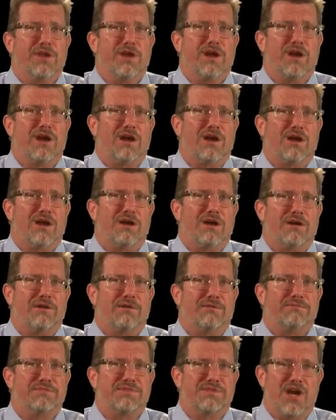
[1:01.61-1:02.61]

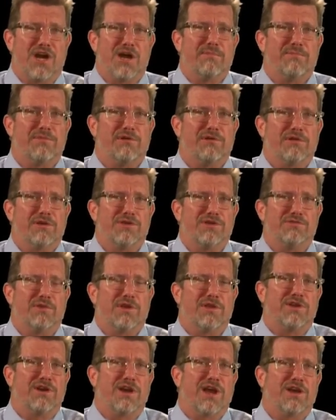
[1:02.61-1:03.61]
time periods,
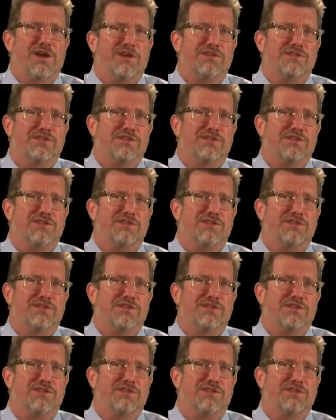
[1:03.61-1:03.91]
whether or not it's